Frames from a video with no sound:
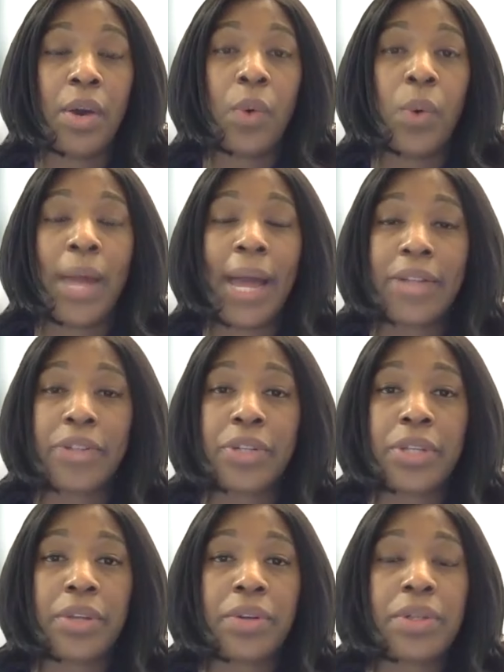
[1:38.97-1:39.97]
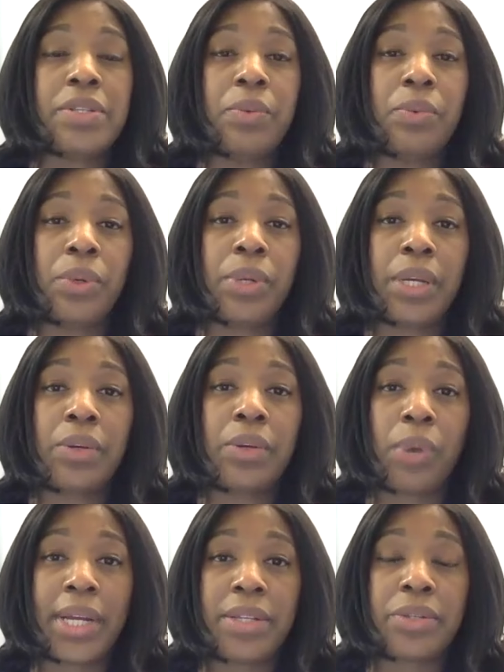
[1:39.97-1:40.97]
Well, actually, there is a really
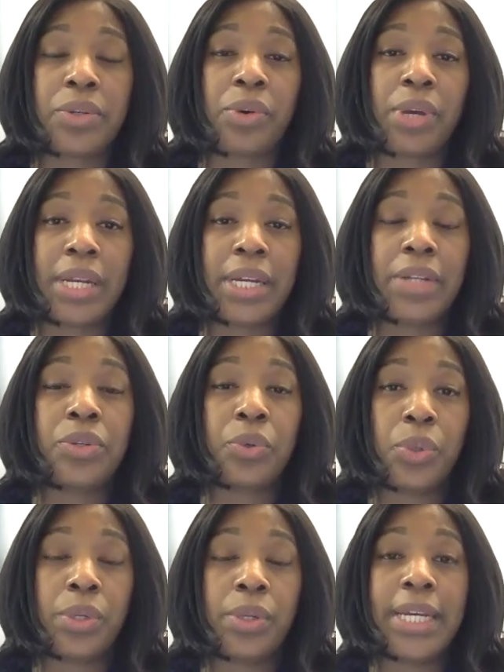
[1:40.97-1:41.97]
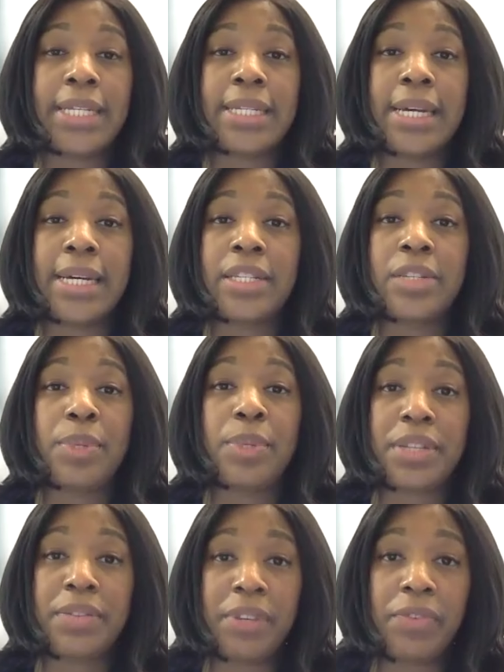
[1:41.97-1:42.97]
great screening tool. It's not
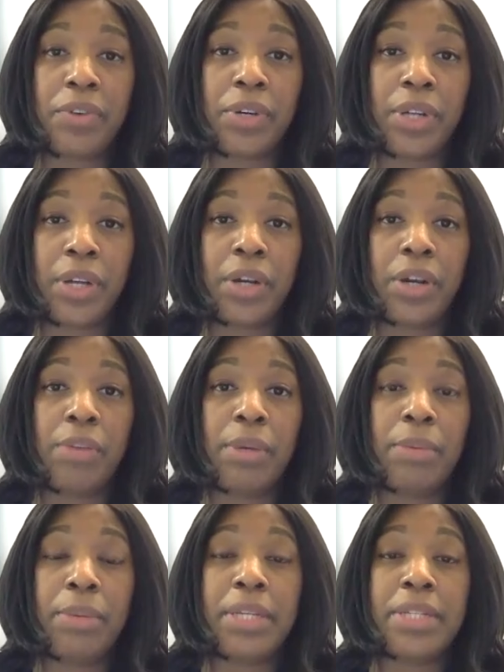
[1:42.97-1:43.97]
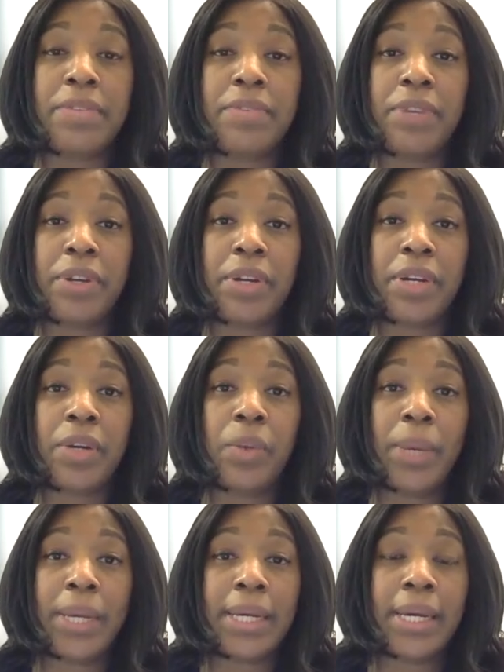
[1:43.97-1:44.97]
specific for glaucoma, but it's a very
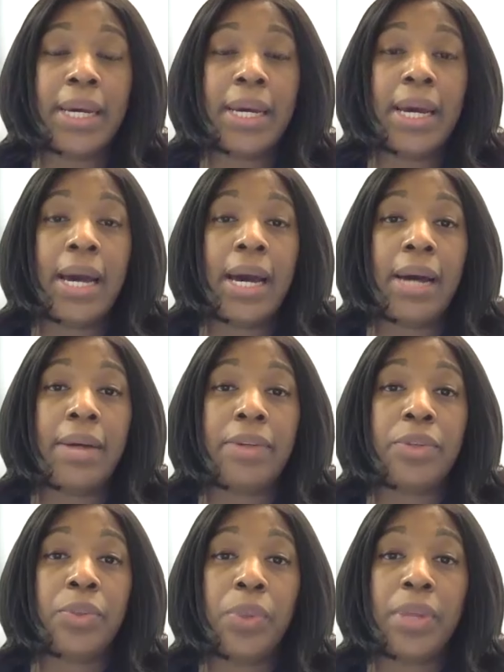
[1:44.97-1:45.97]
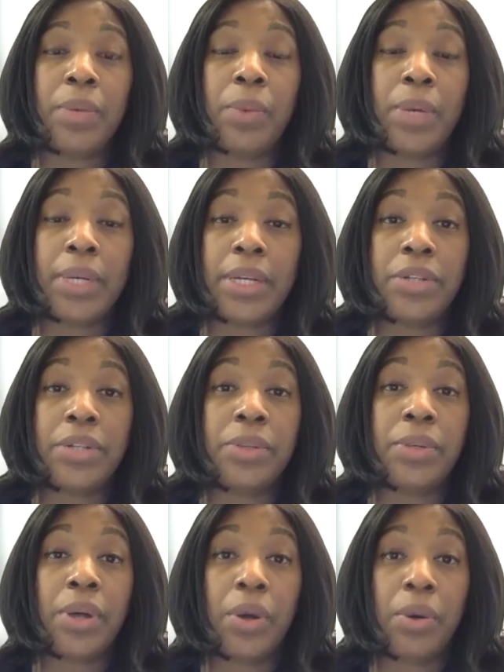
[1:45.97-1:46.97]
quick tool that one can do
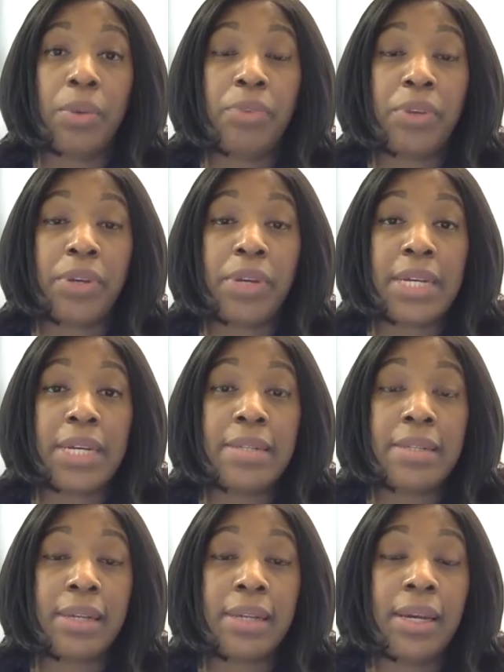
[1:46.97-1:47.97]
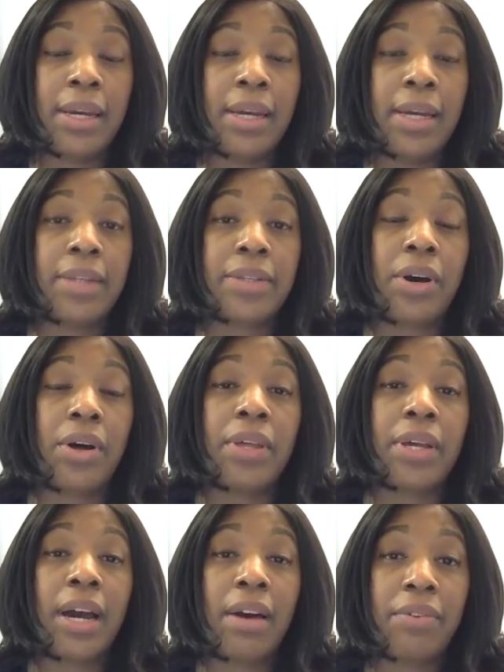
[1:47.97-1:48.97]
at home very easily. It's called the
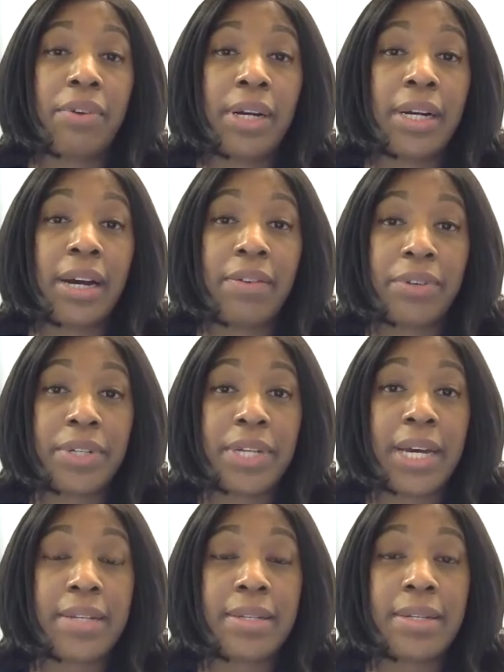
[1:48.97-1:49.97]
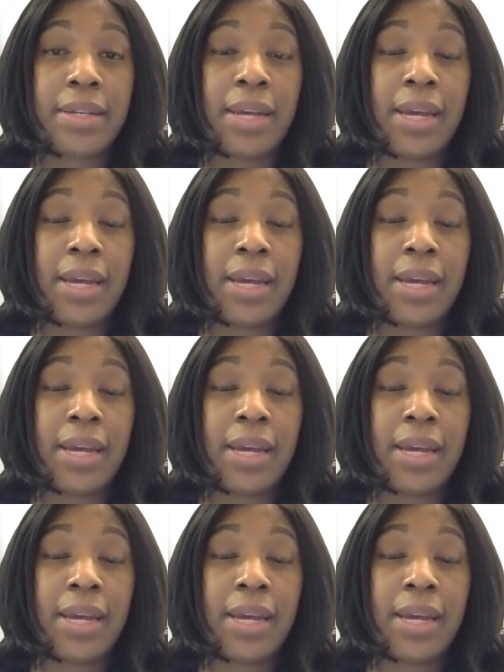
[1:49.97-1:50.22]
cover uncover test.